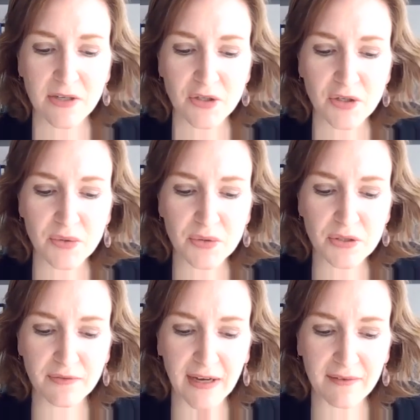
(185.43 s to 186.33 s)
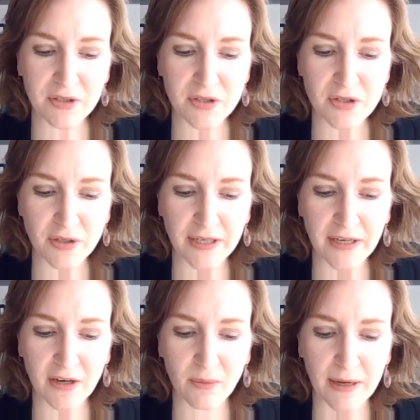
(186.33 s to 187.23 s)
Two survivors
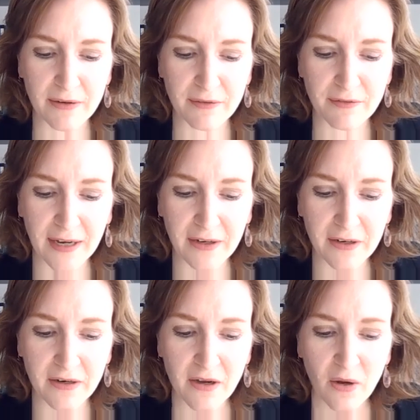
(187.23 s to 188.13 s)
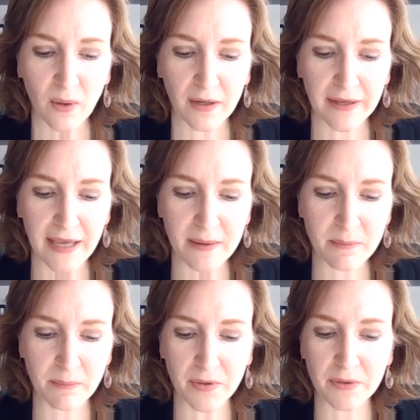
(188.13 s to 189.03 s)
drinking around a fire while camp
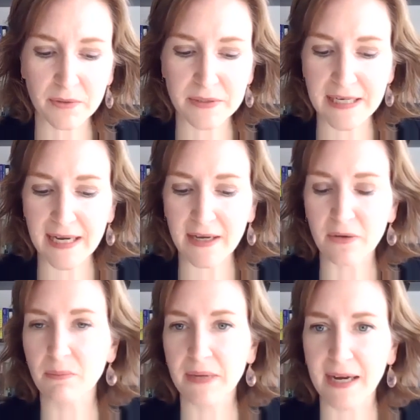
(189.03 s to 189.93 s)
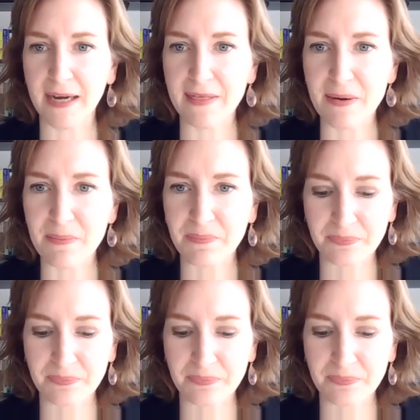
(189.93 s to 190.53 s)
burns down behind them.